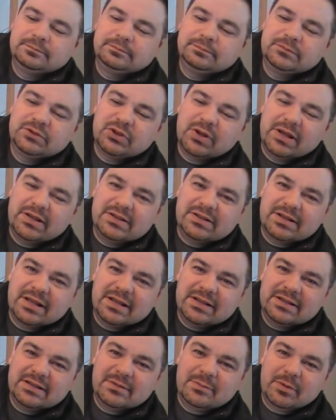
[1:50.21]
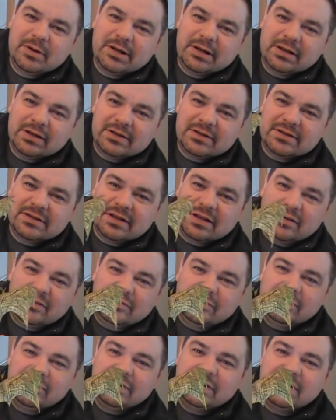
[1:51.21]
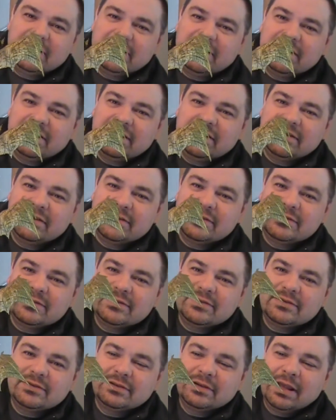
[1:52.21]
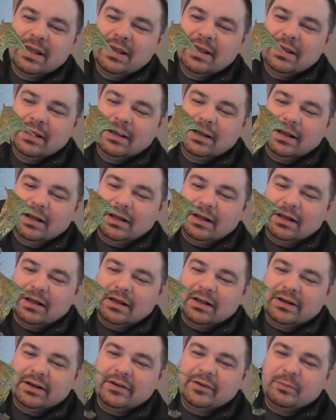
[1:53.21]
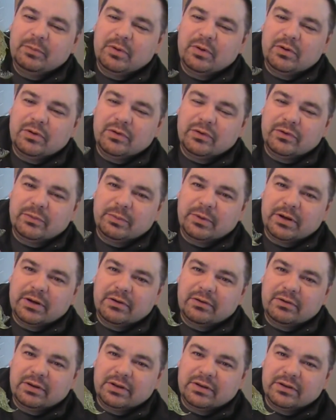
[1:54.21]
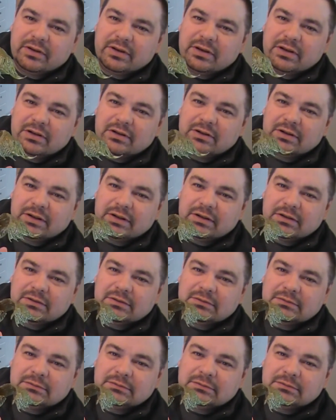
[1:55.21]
So that's the model itself. It is a nice pose, but I don't like the coloring.